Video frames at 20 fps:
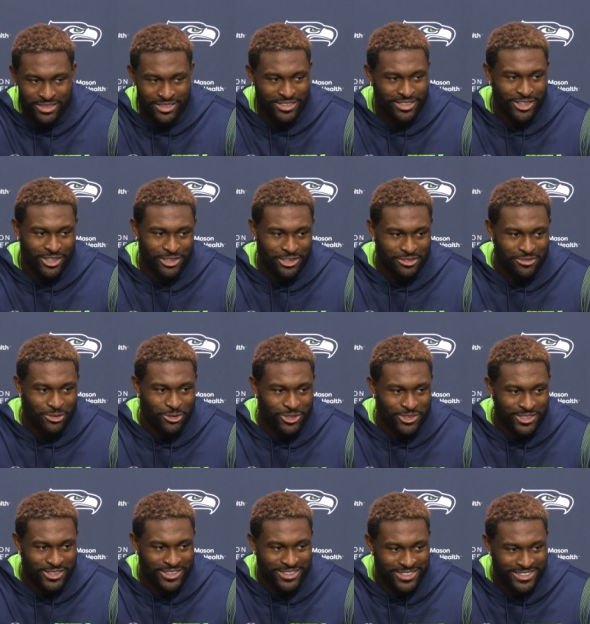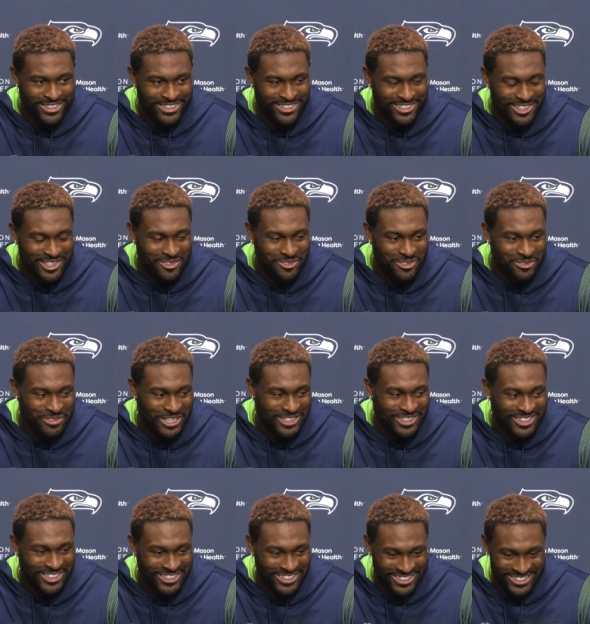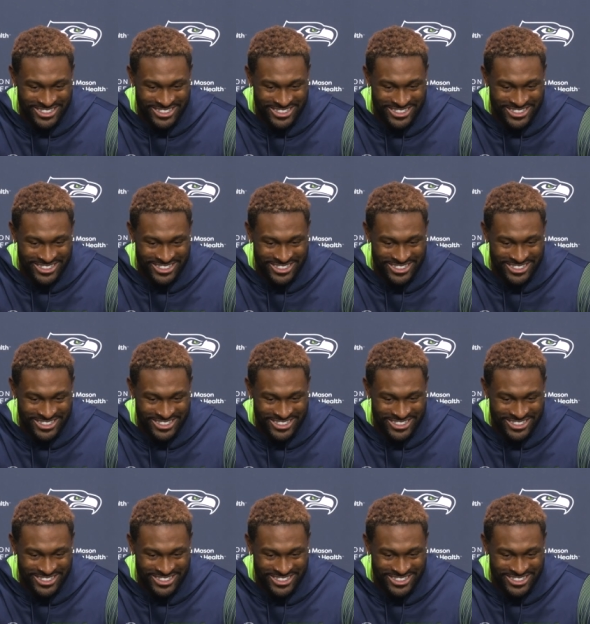don't look forward to seeing him out there.